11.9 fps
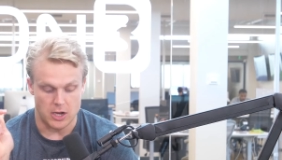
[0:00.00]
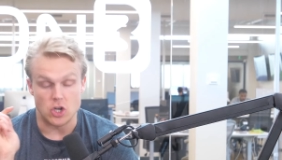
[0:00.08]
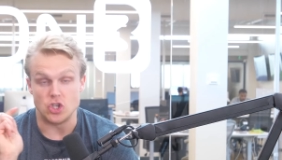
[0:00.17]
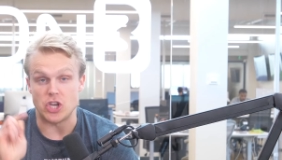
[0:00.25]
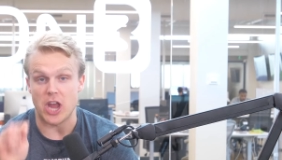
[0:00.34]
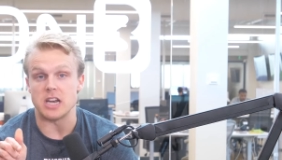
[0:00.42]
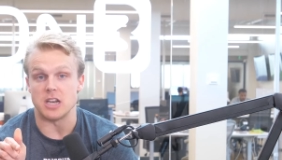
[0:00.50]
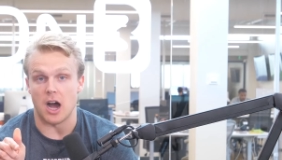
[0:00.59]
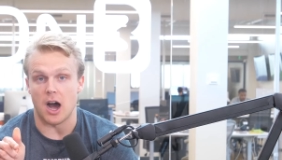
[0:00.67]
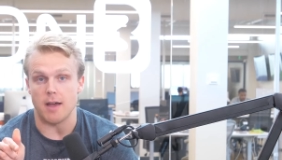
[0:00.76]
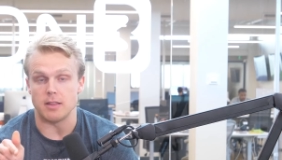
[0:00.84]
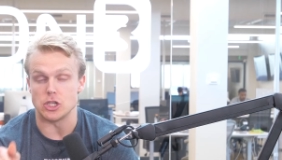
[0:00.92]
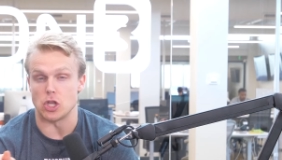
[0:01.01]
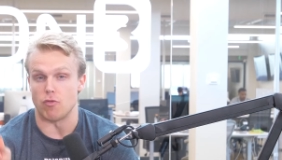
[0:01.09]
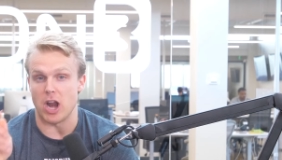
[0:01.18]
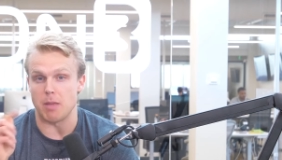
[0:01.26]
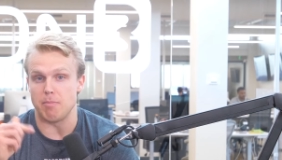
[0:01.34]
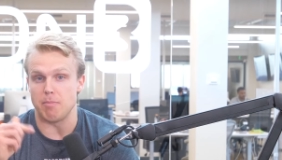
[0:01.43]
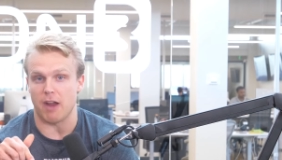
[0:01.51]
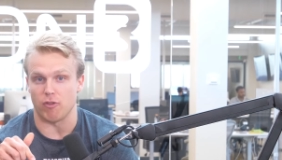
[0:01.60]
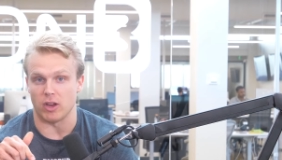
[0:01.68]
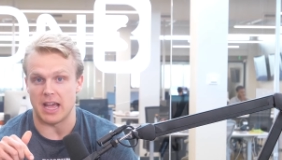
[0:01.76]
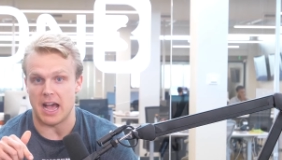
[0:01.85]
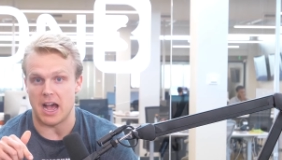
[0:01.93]
Jaden Ott is the running back for
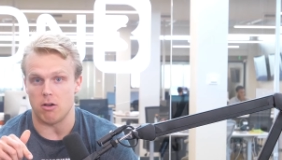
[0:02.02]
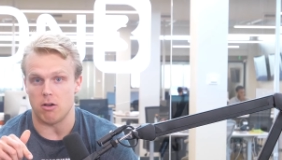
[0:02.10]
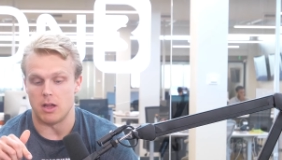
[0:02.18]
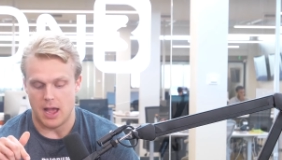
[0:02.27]
Cal.